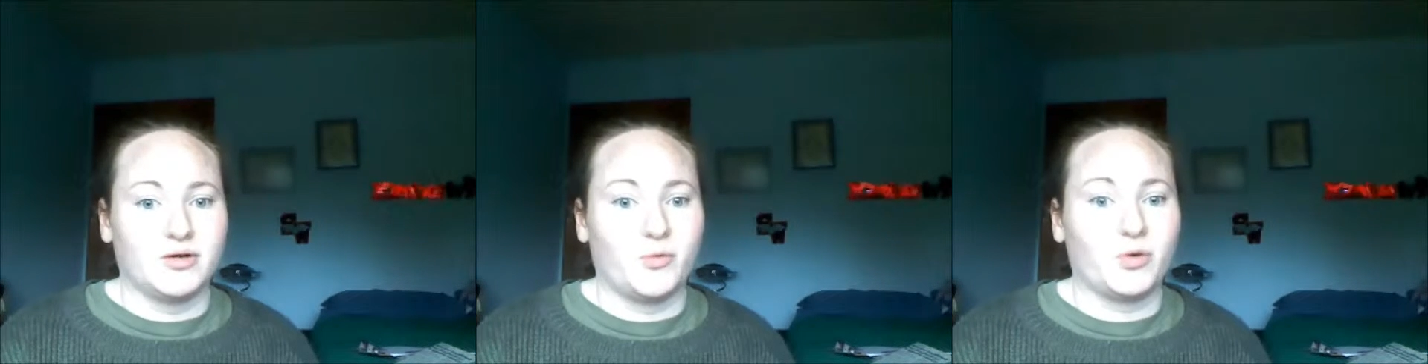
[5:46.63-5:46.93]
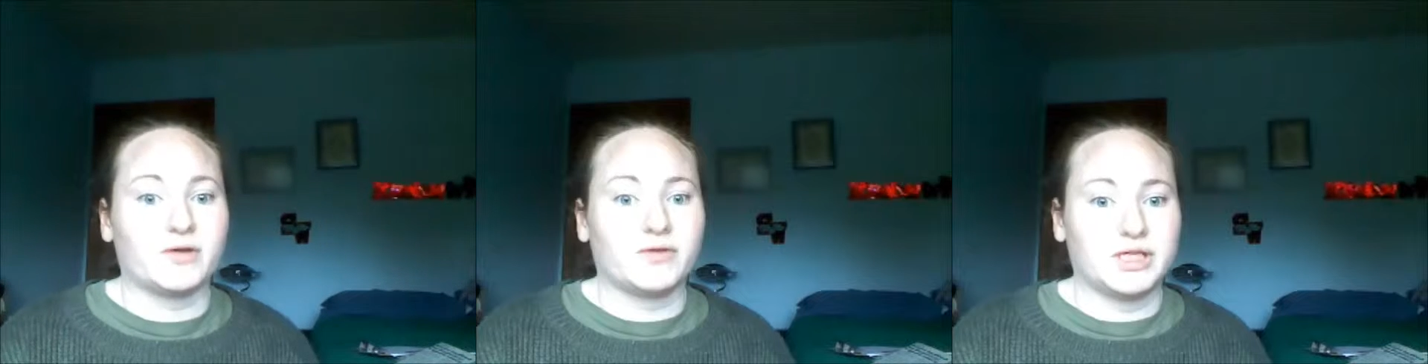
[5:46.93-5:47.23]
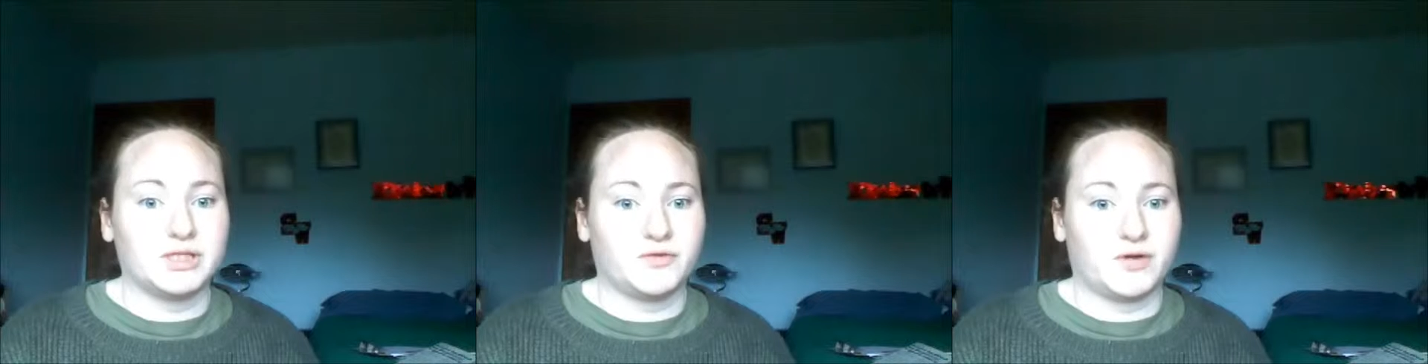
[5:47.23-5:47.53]
one of
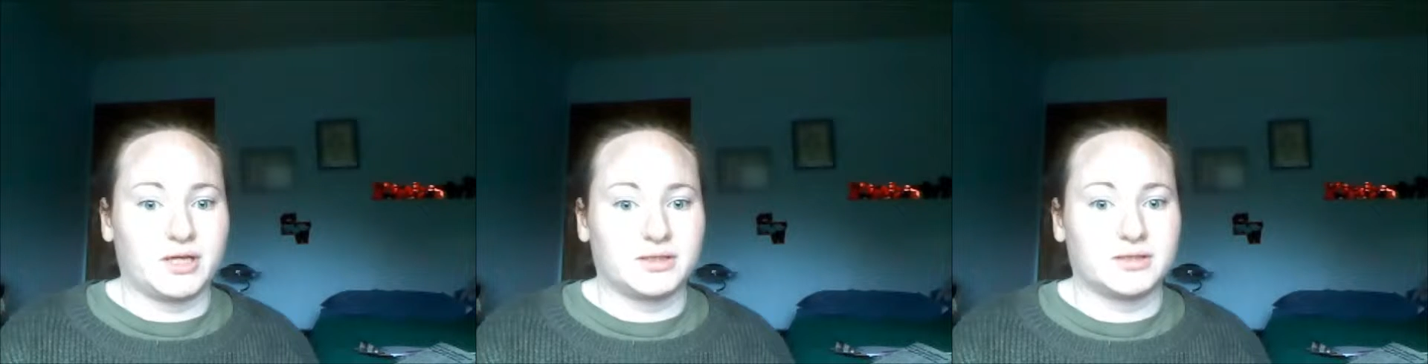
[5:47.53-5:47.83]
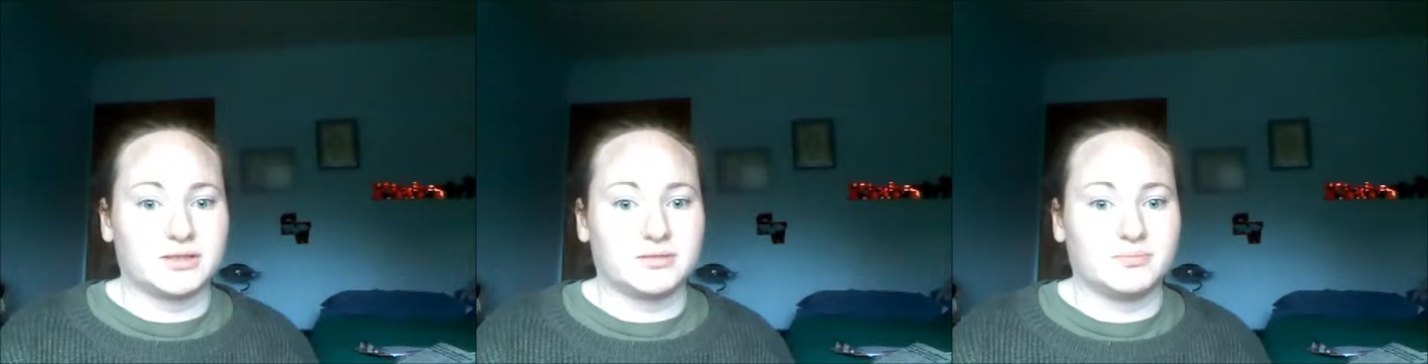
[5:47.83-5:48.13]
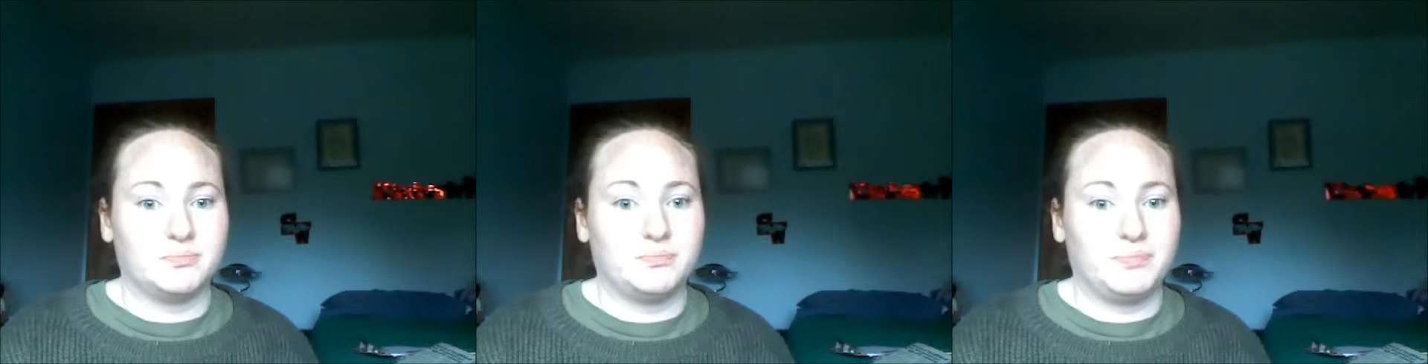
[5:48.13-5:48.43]
his friends
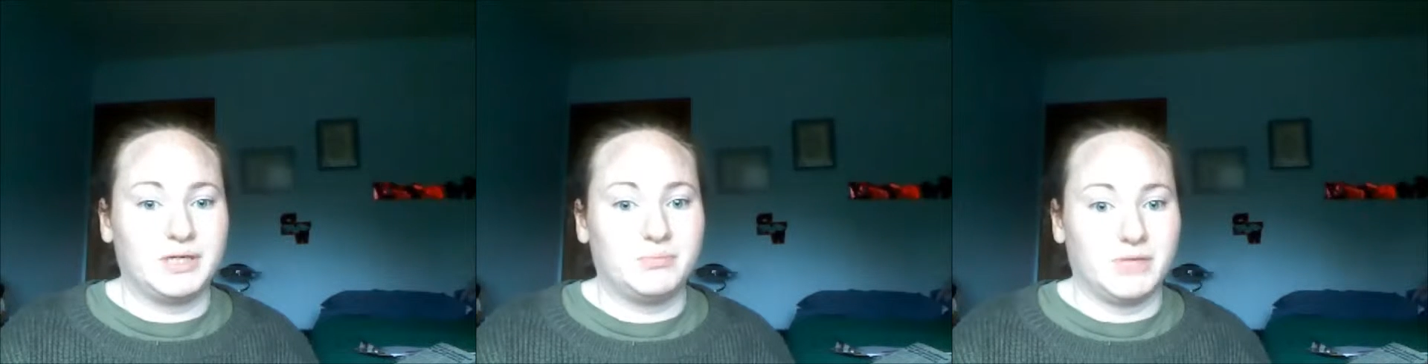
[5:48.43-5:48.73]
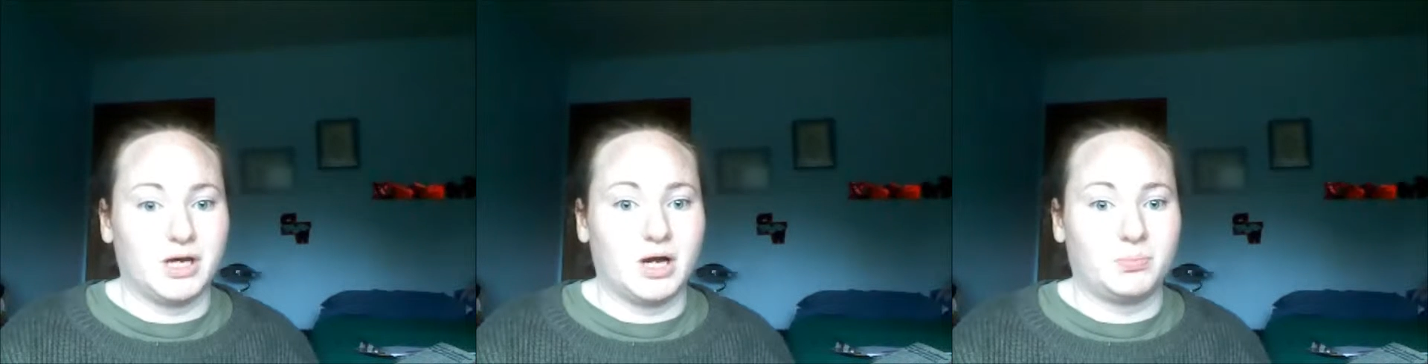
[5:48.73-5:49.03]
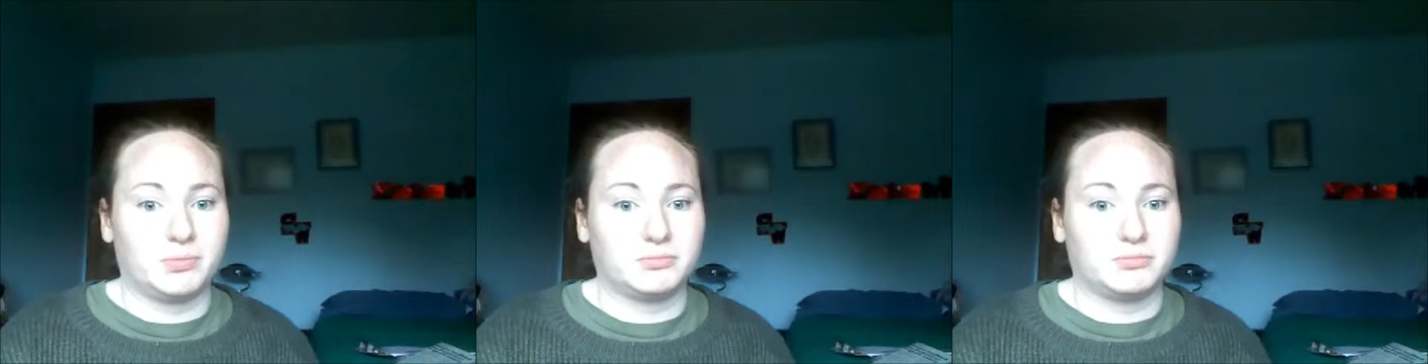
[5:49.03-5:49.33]
beat me
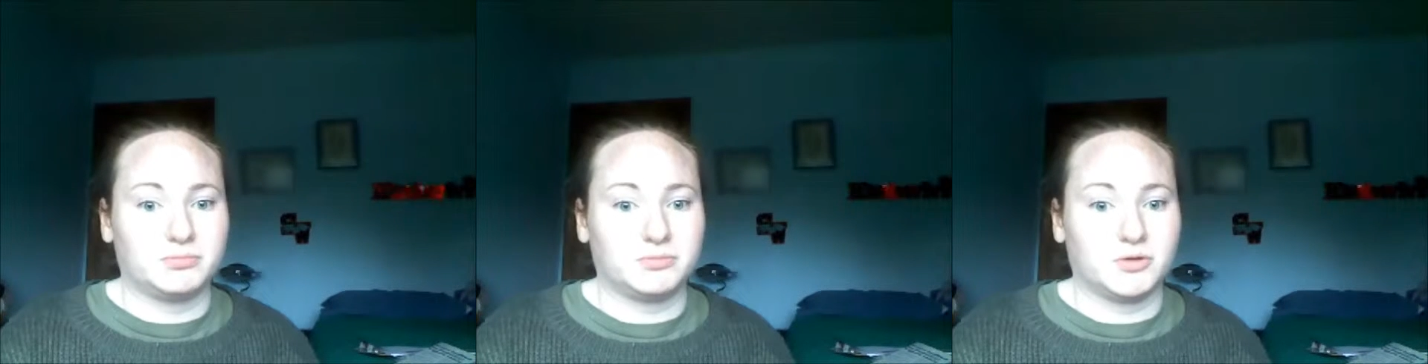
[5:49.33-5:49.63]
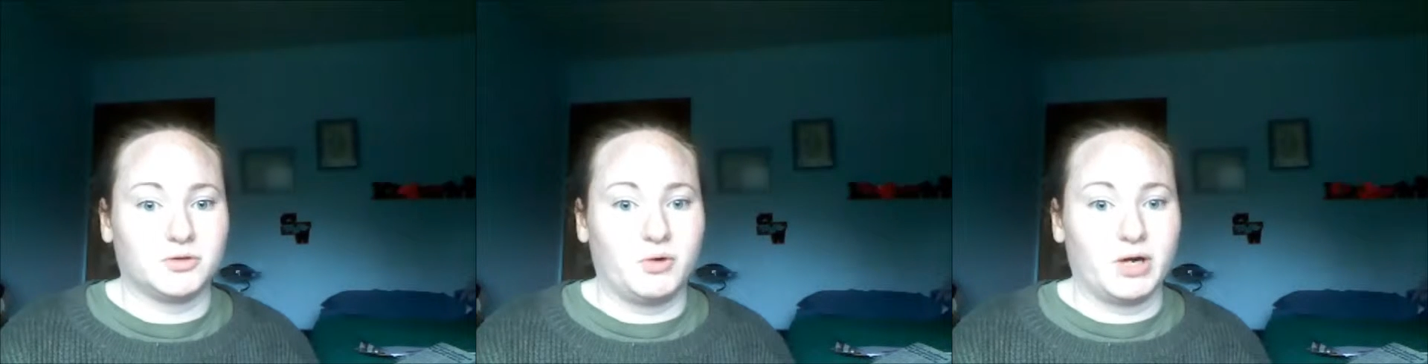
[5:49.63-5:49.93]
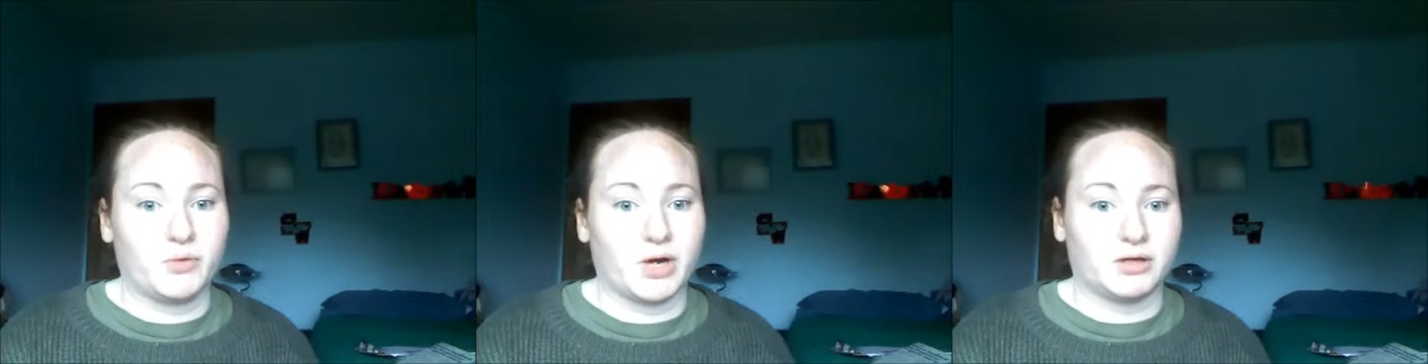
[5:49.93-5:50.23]
up
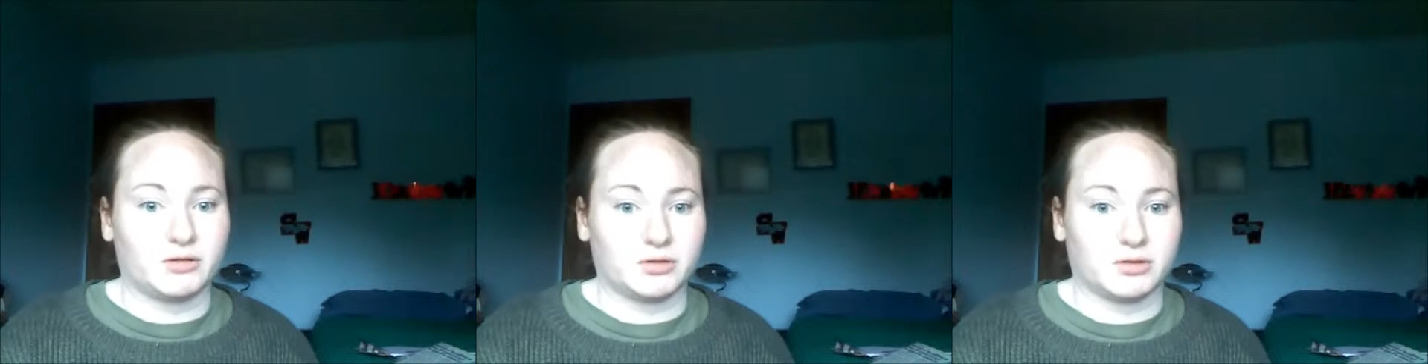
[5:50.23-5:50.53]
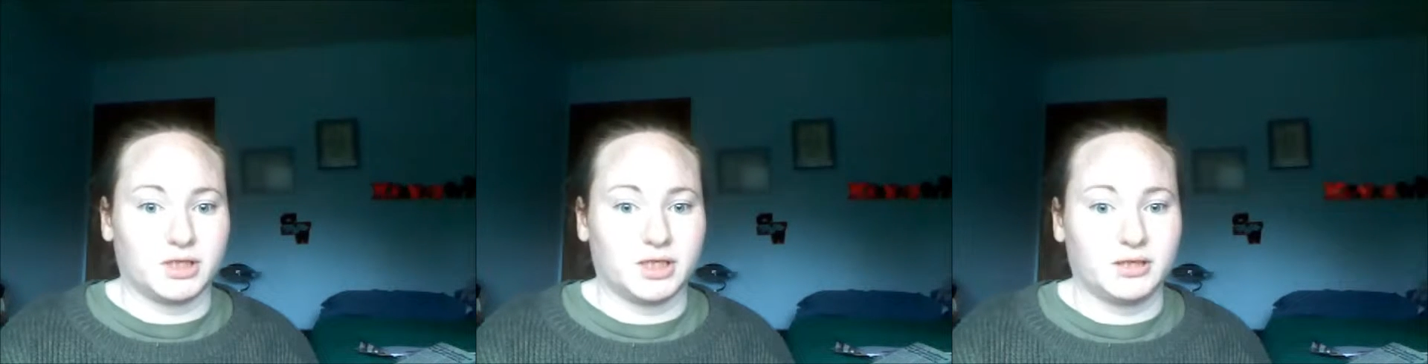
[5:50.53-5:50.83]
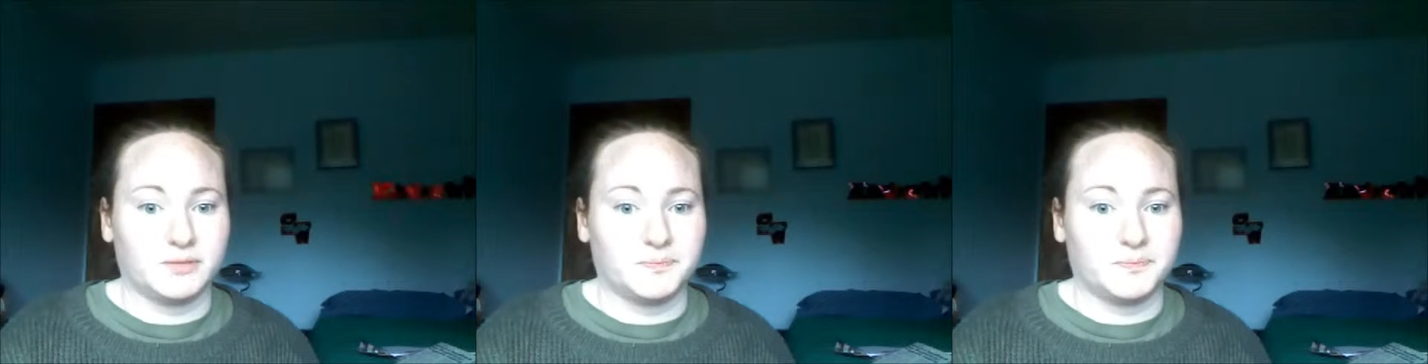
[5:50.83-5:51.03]
quite regularly.